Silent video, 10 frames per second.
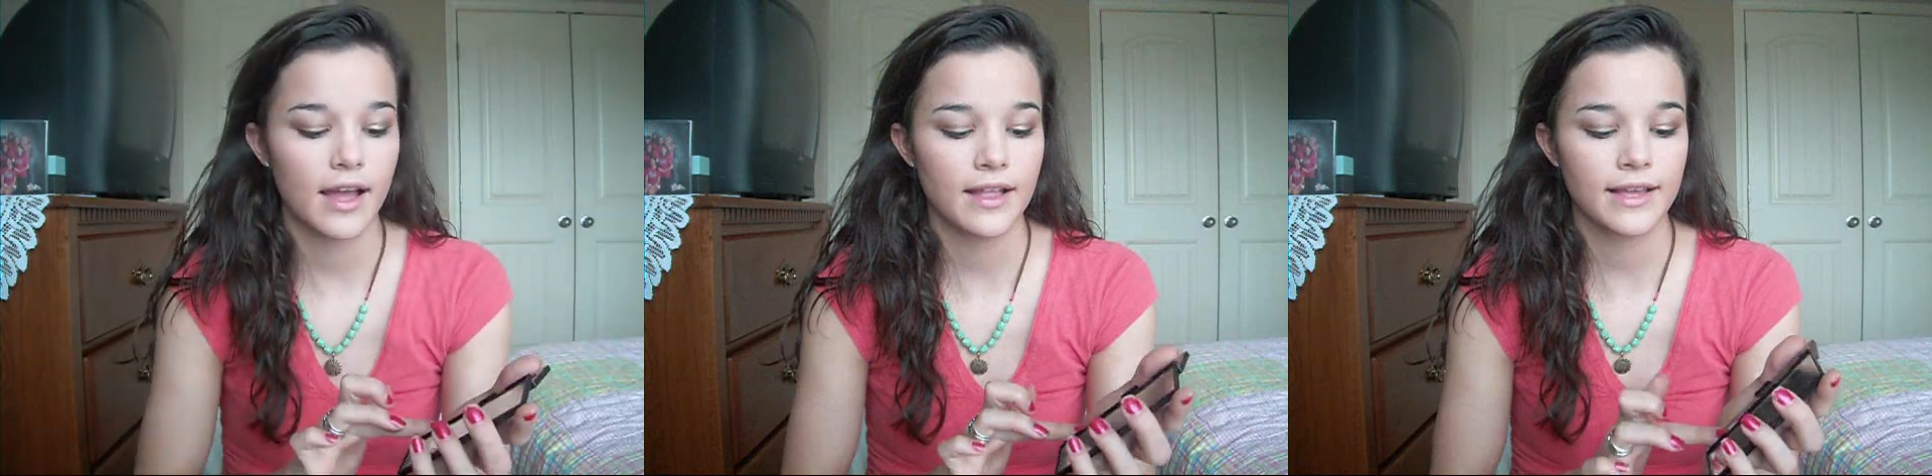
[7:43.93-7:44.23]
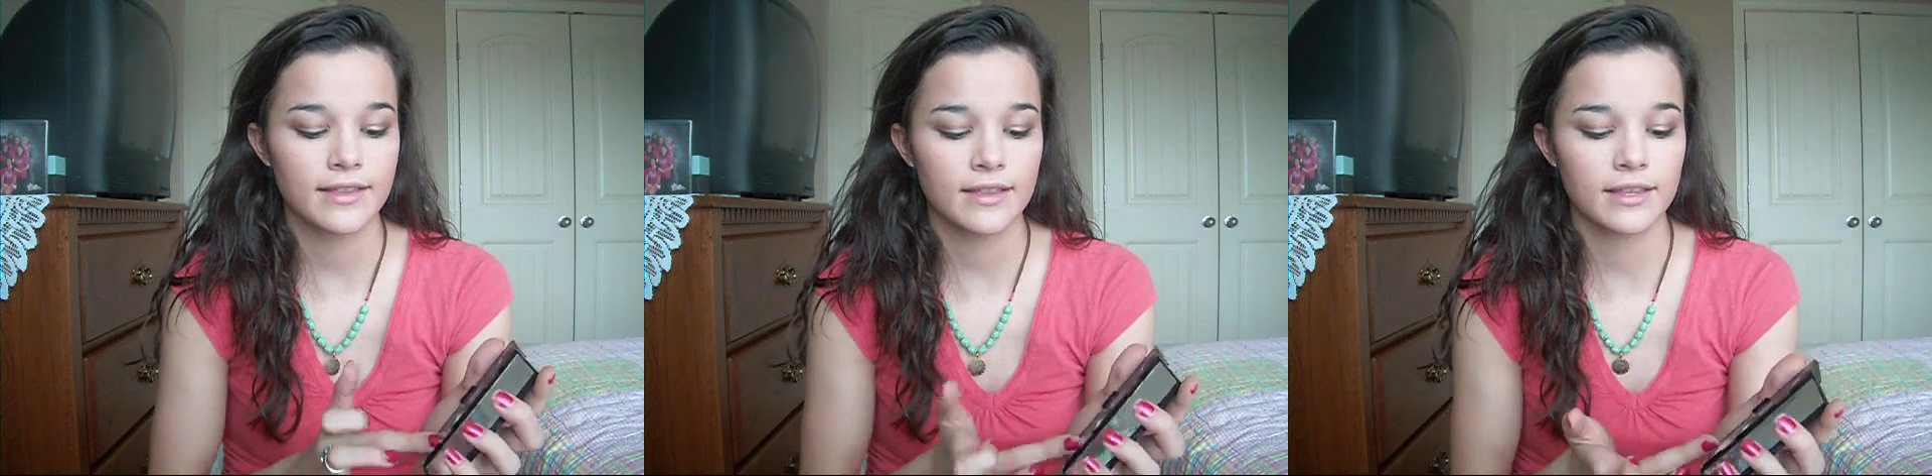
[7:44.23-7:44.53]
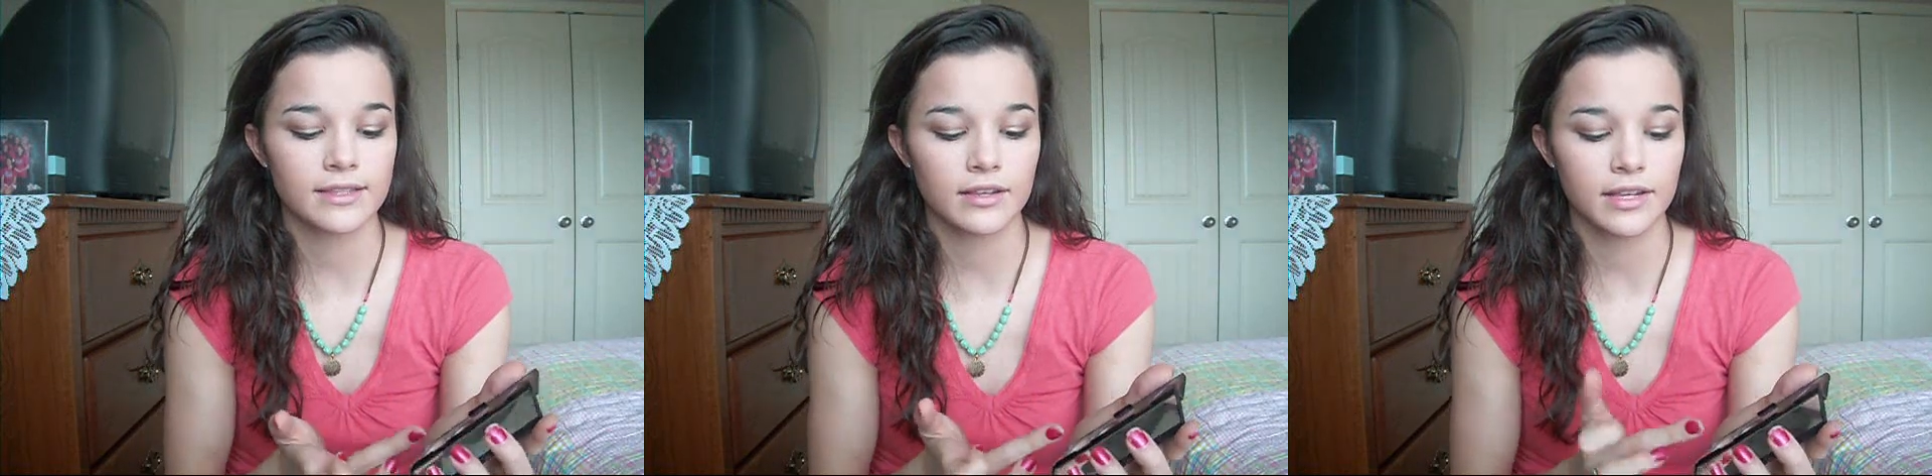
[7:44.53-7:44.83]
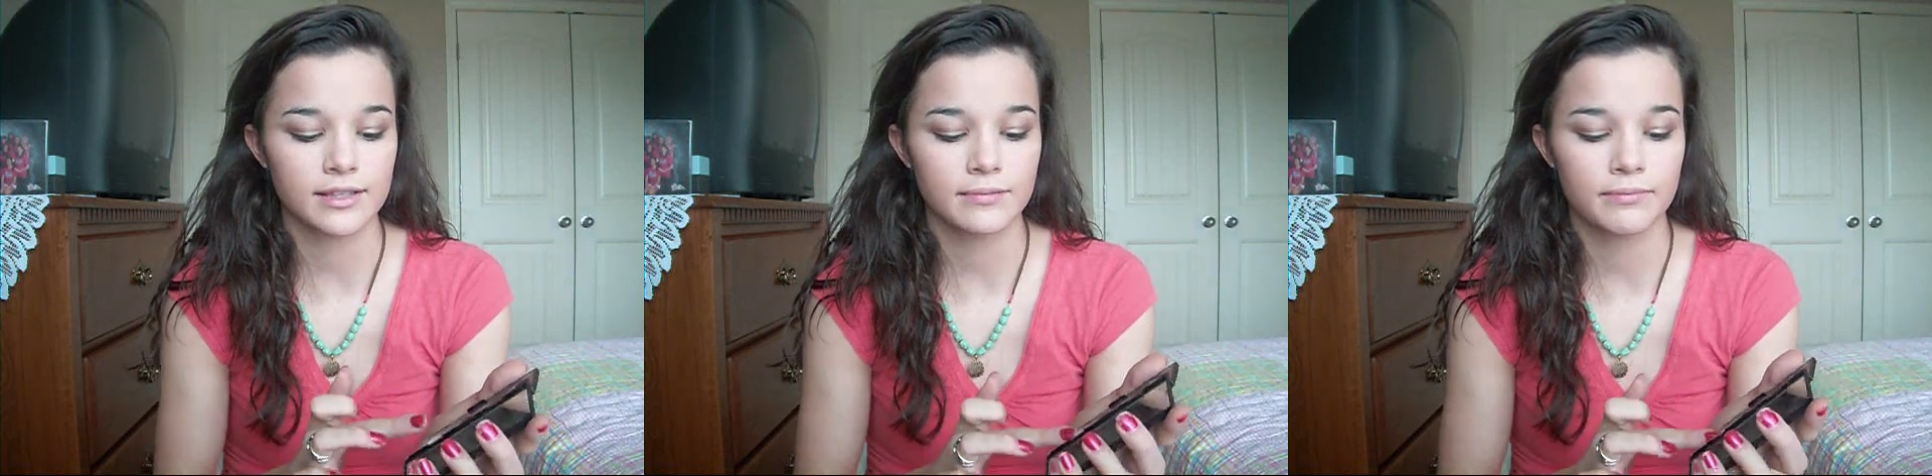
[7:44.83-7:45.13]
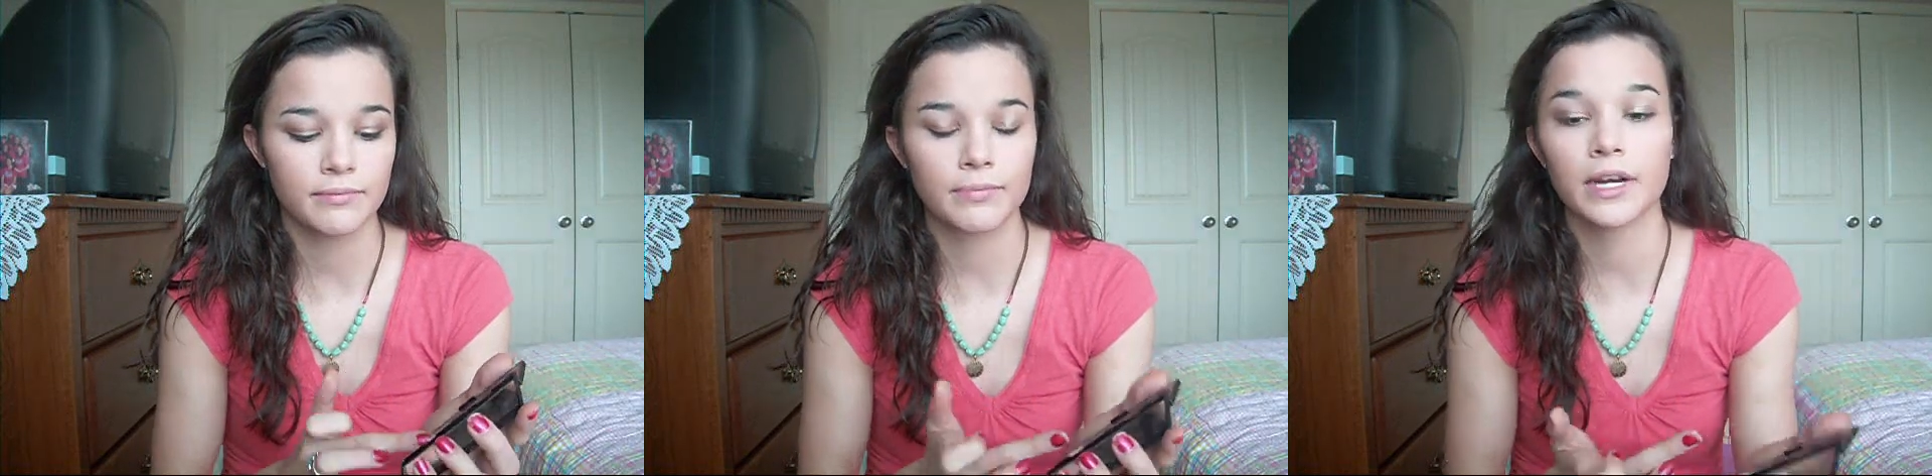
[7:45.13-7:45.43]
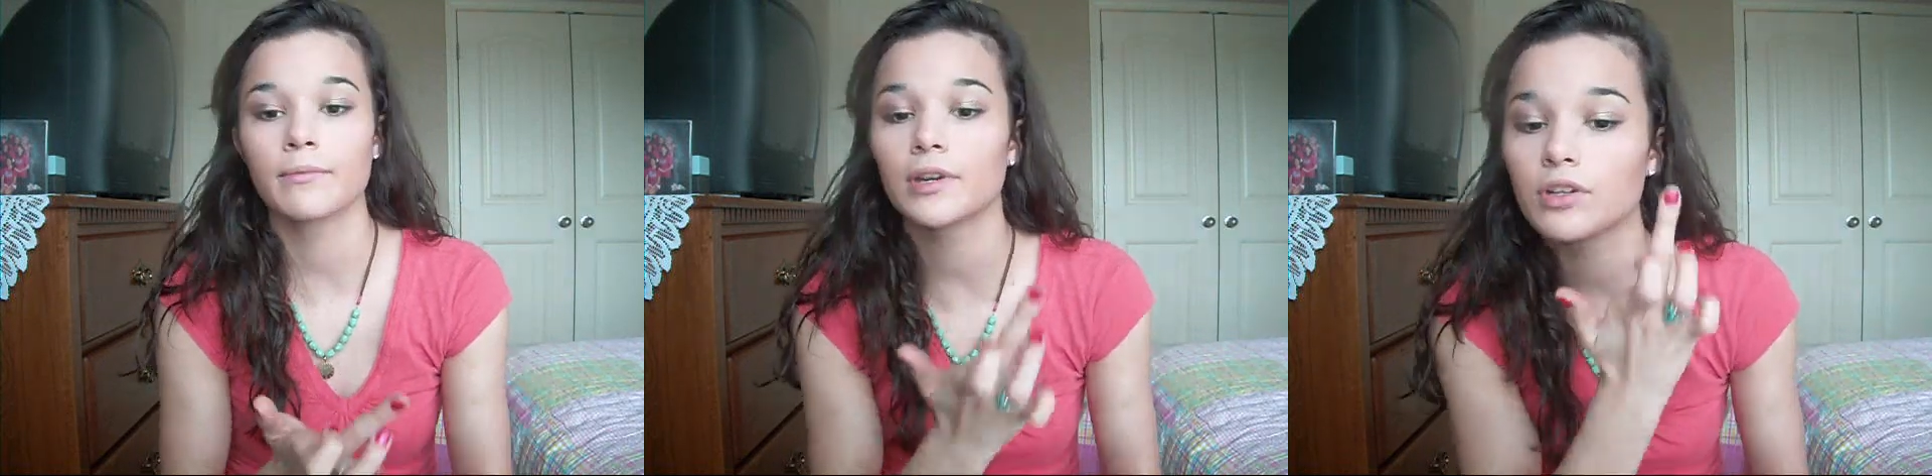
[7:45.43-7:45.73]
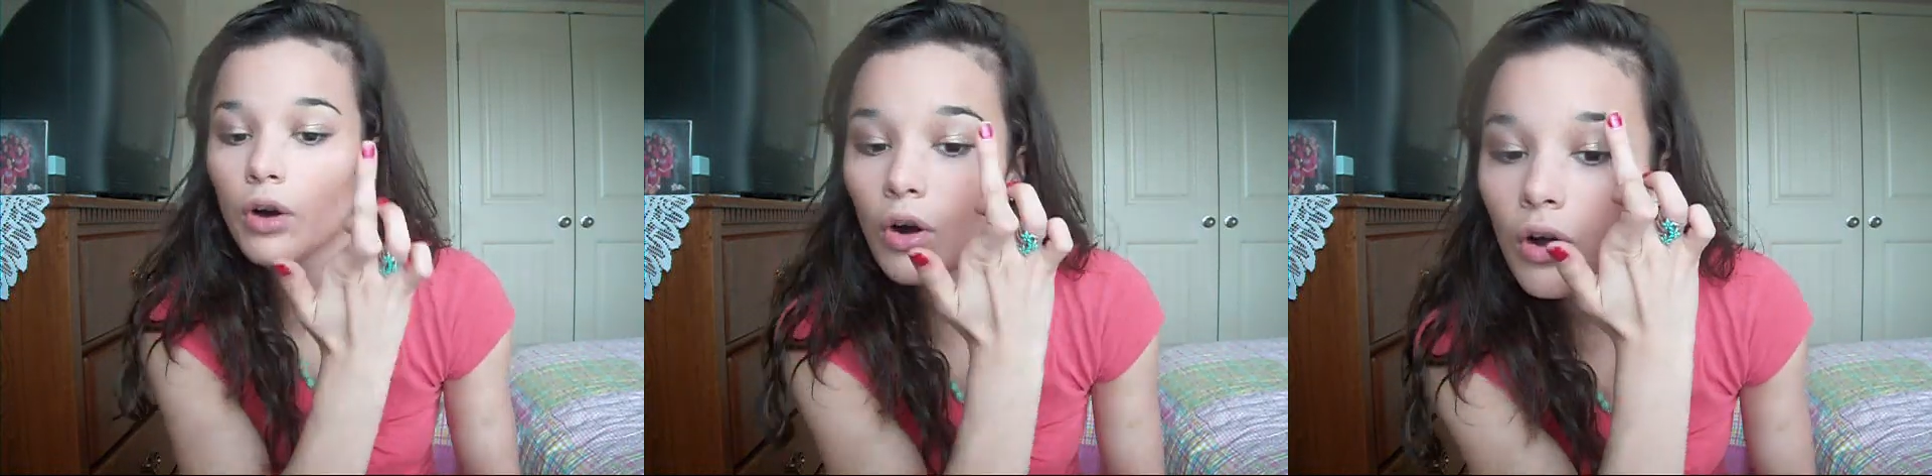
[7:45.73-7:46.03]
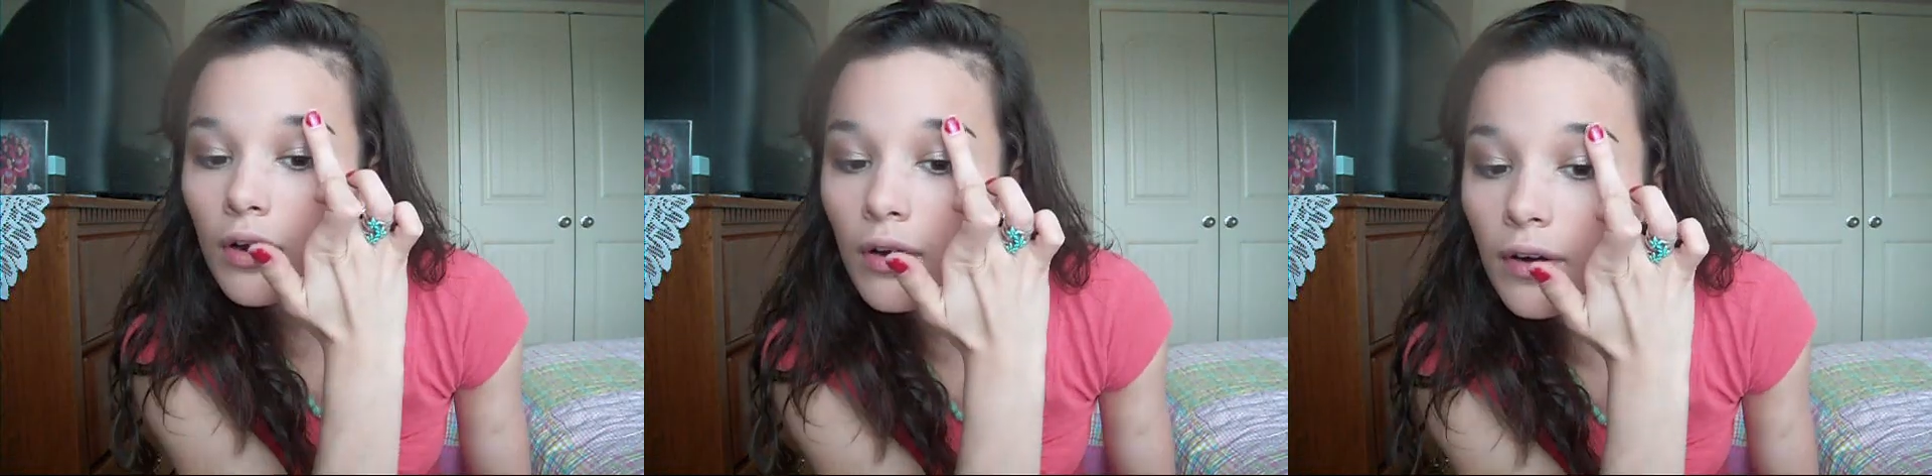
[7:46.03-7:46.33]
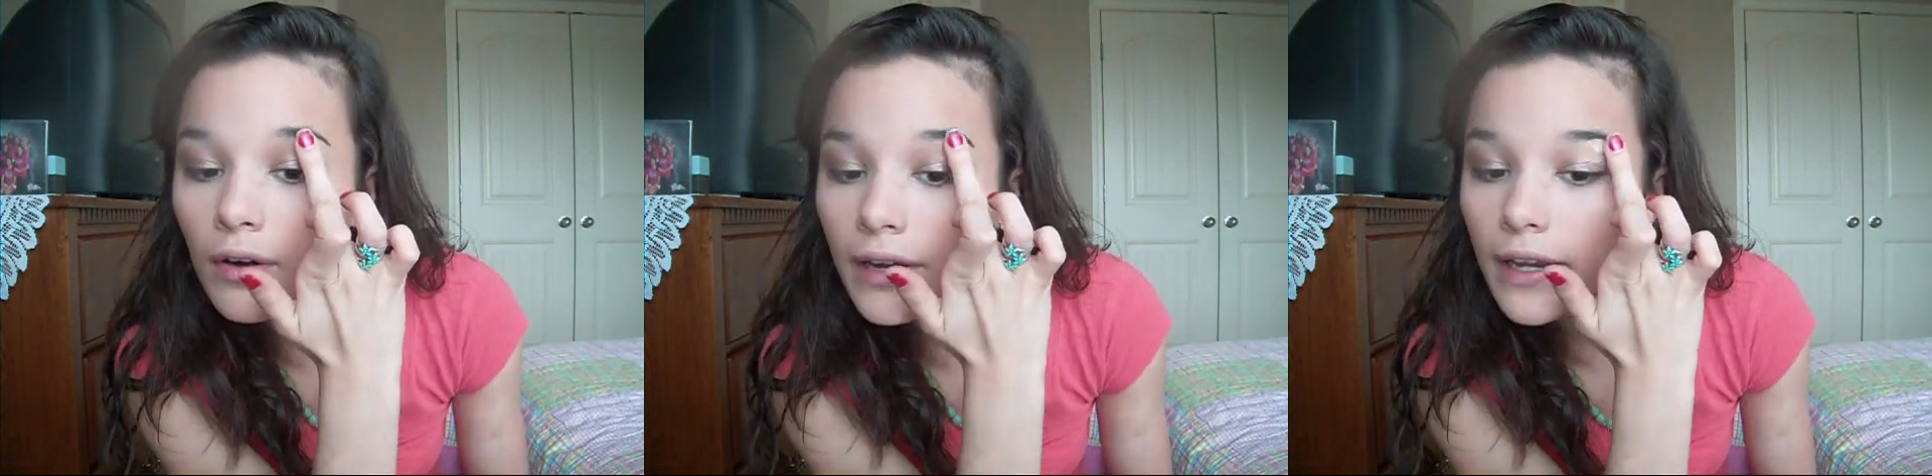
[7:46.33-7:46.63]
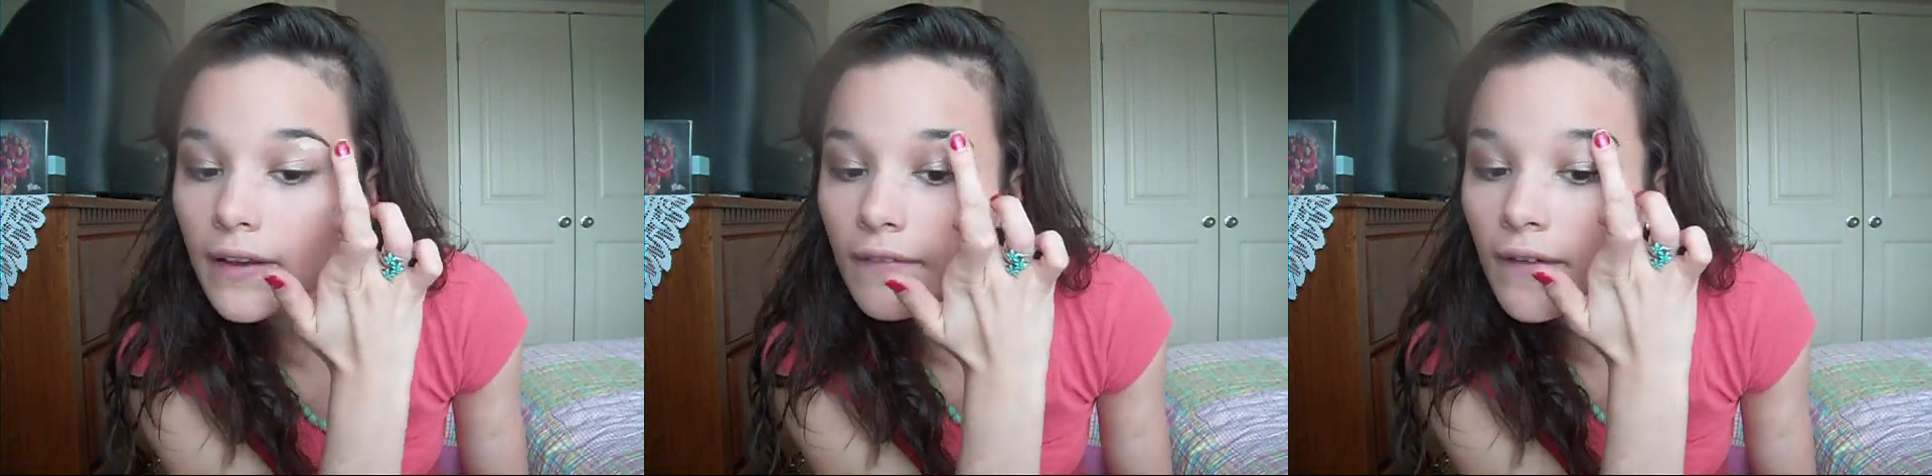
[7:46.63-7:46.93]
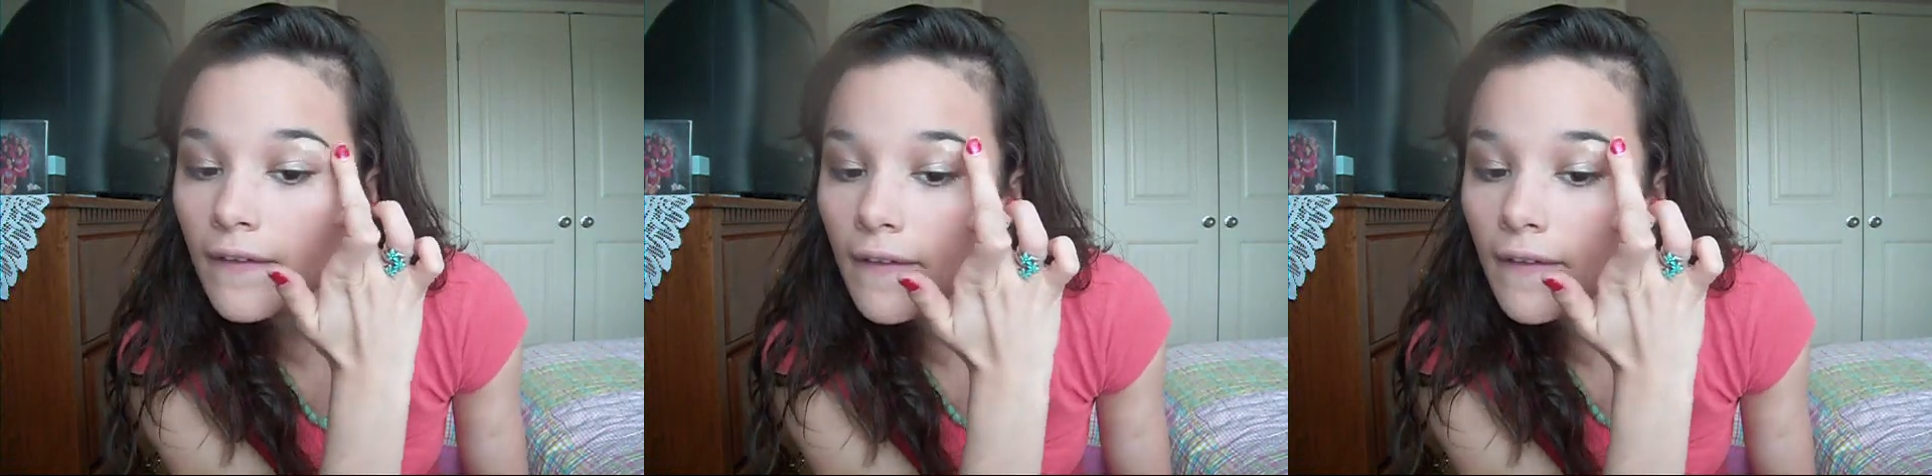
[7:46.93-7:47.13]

I like that this look is pretty much all cream